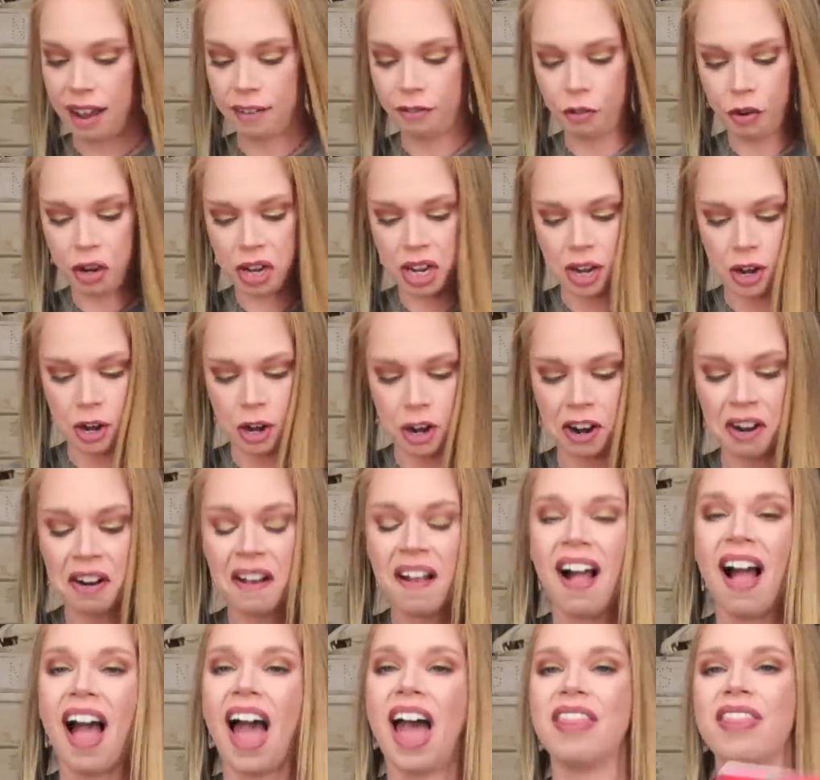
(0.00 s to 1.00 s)
every year.
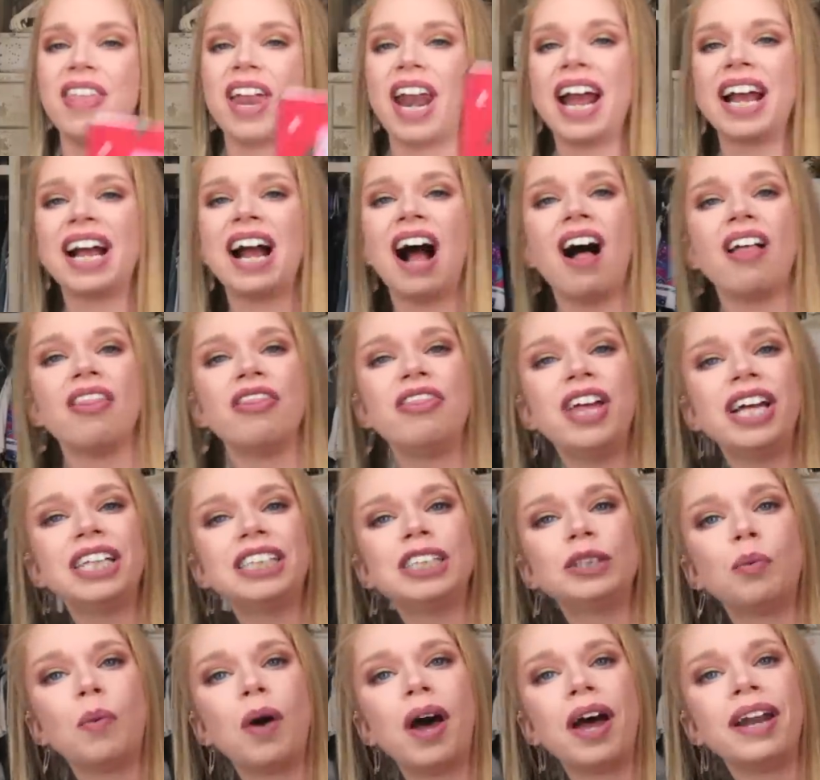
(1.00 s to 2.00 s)
And then I got
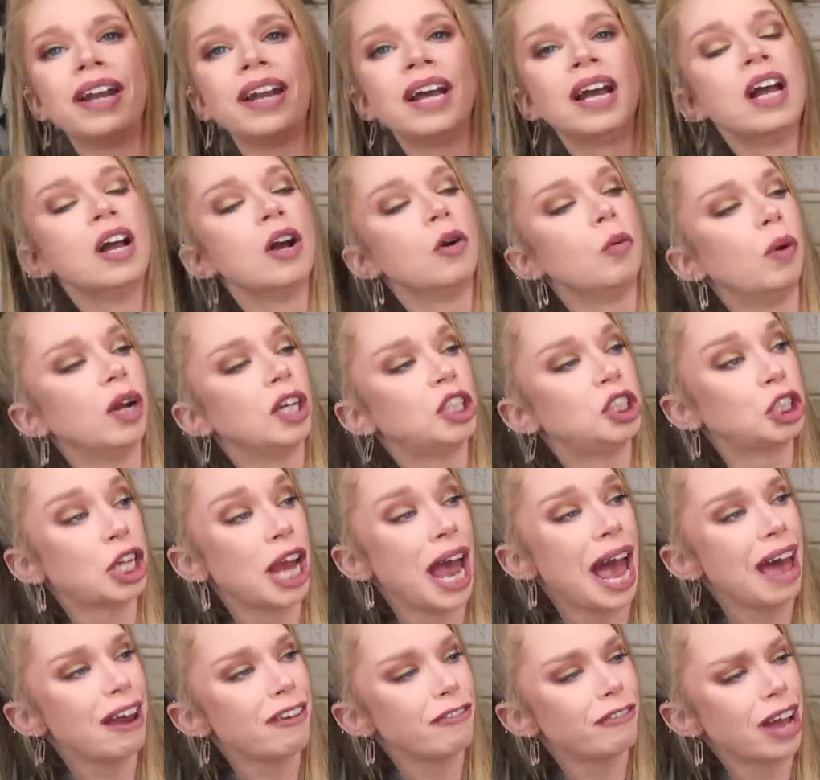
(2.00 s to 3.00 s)
this one, which
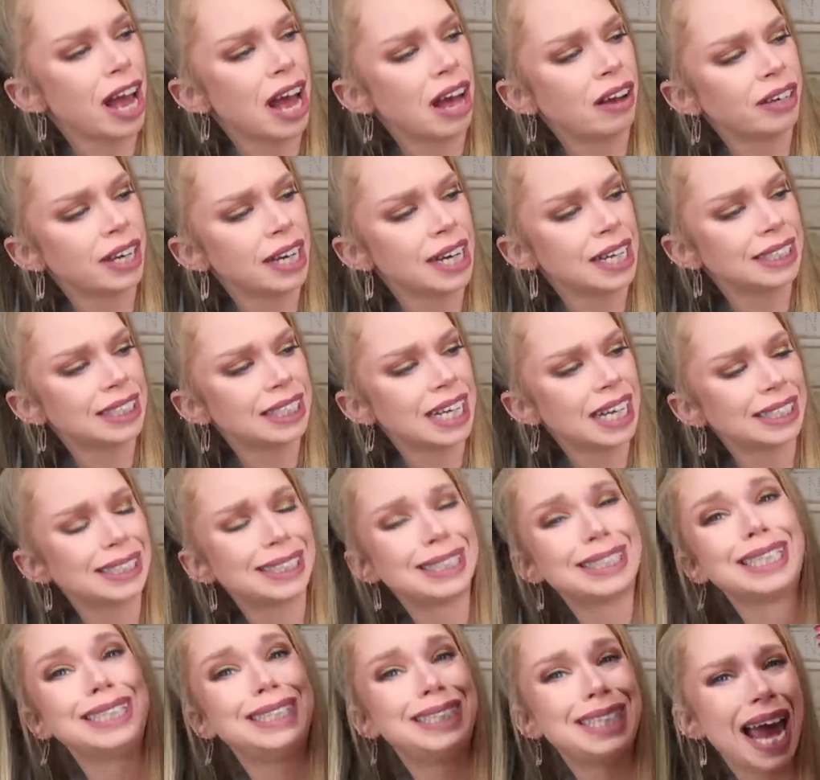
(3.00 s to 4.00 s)
Kat found, and it says,
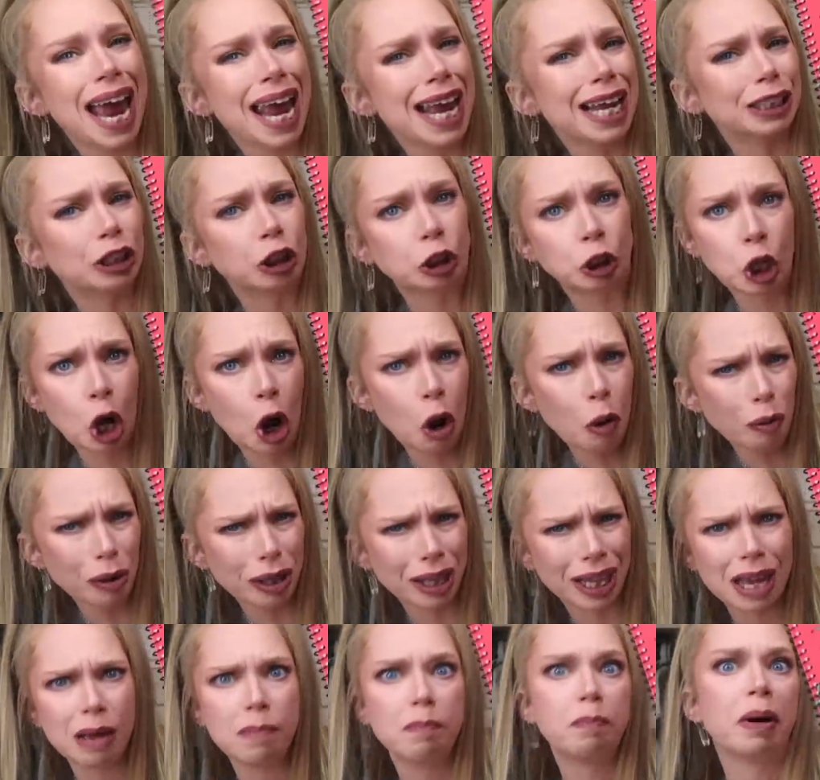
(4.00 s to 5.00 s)
today is totally